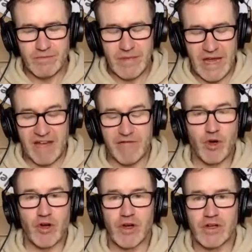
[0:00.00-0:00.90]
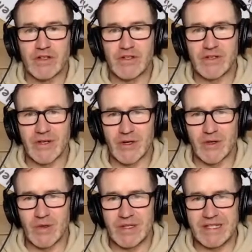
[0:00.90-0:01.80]
have a book.
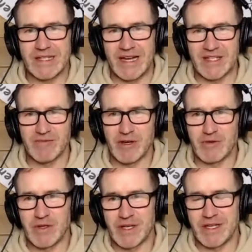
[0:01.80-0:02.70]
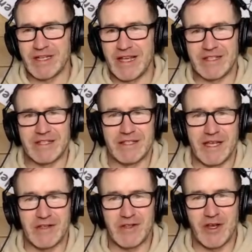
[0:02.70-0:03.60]
So tell us about
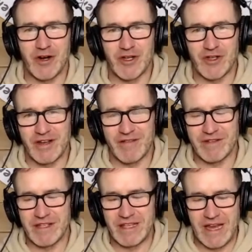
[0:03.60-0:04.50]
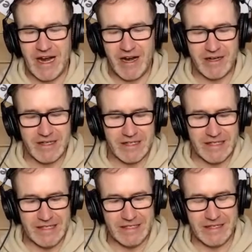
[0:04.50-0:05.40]
that's the origin of it. The
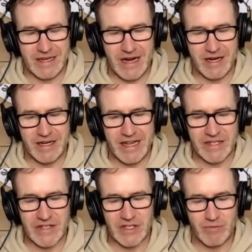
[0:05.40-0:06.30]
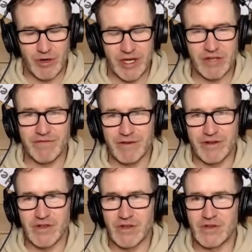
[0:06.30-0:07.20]
garden then is the inspiration for
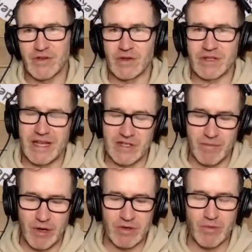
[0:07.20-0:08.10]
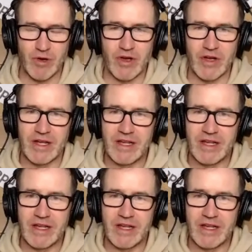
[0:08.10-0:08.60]
it. So tell us about the book.